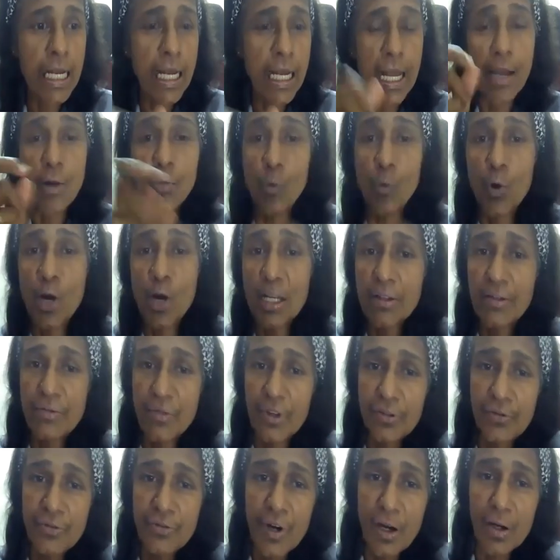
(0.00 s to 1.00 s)
And what
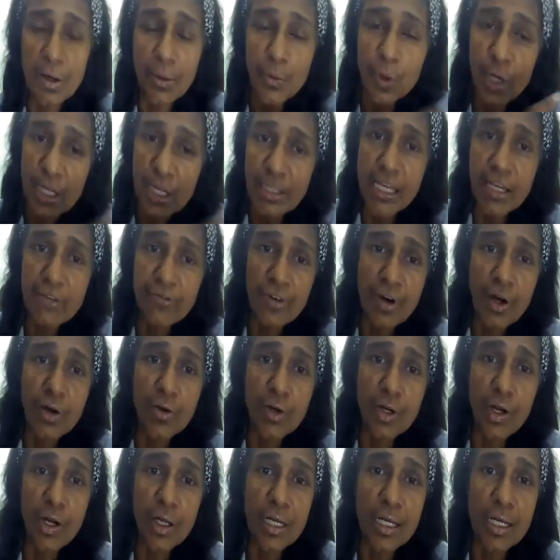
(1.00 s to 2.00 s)
they
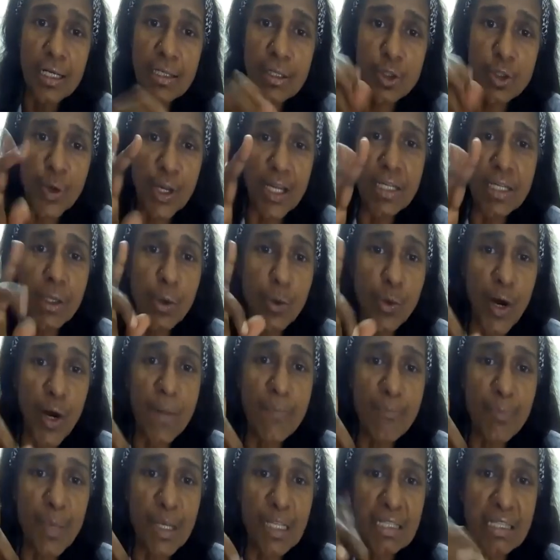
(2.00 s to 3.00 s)
found out is
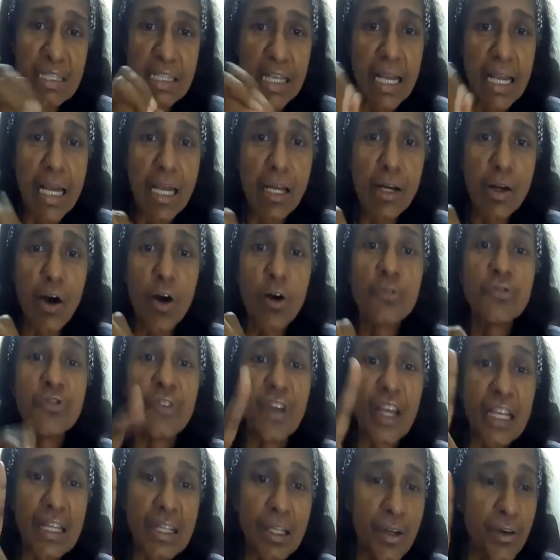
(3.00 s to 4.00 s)
21% of
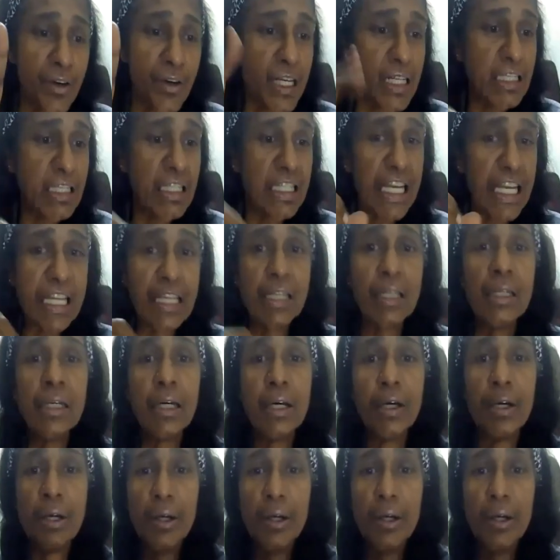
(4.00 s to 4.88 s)
increase in